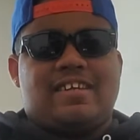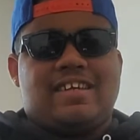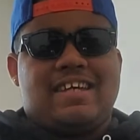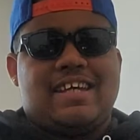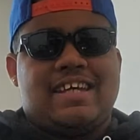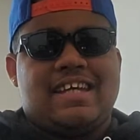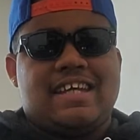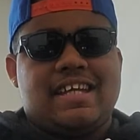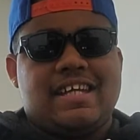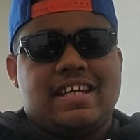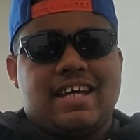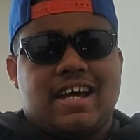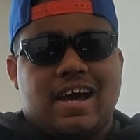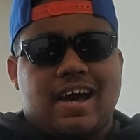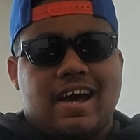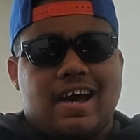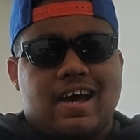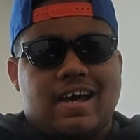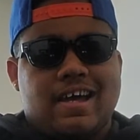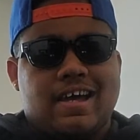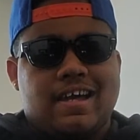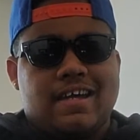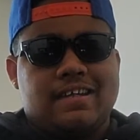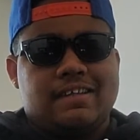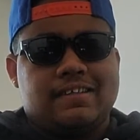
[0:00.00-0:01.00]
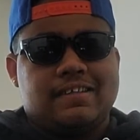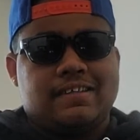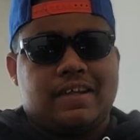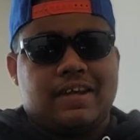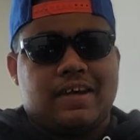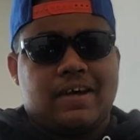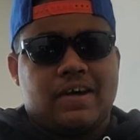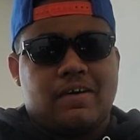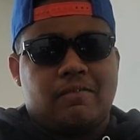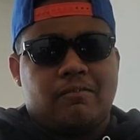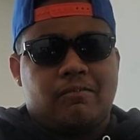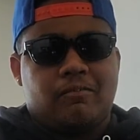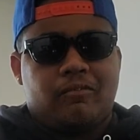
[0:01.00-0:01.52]
Hey guys,
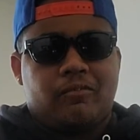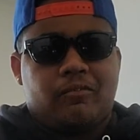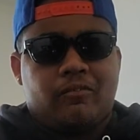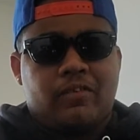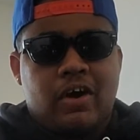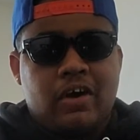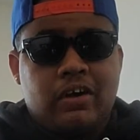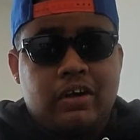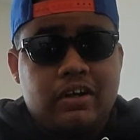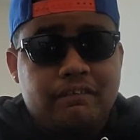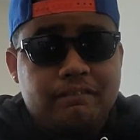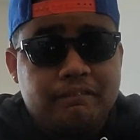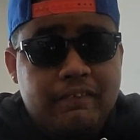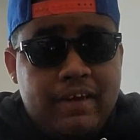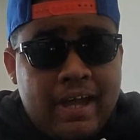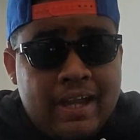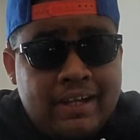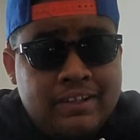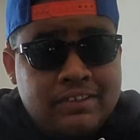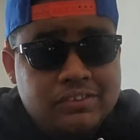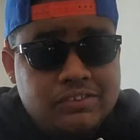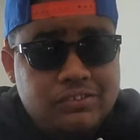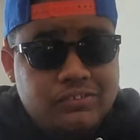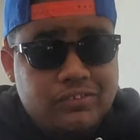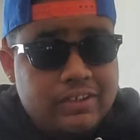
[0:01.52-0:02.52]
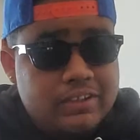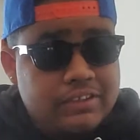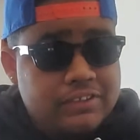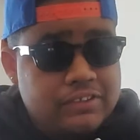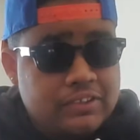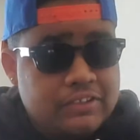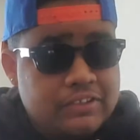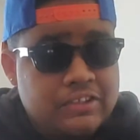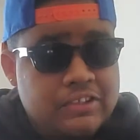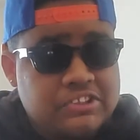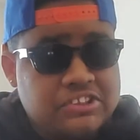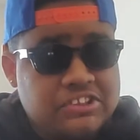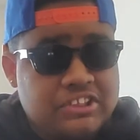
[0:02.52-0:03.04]
welcome back to
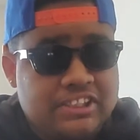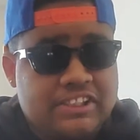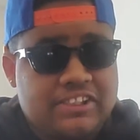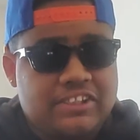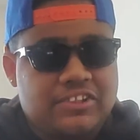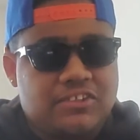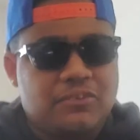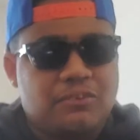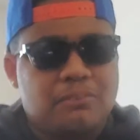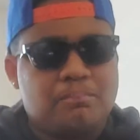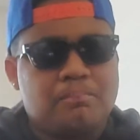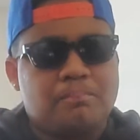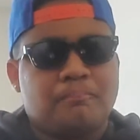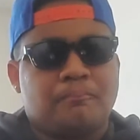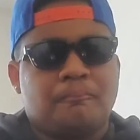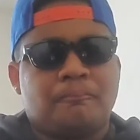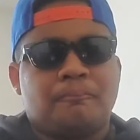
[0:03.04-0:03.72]
another channel.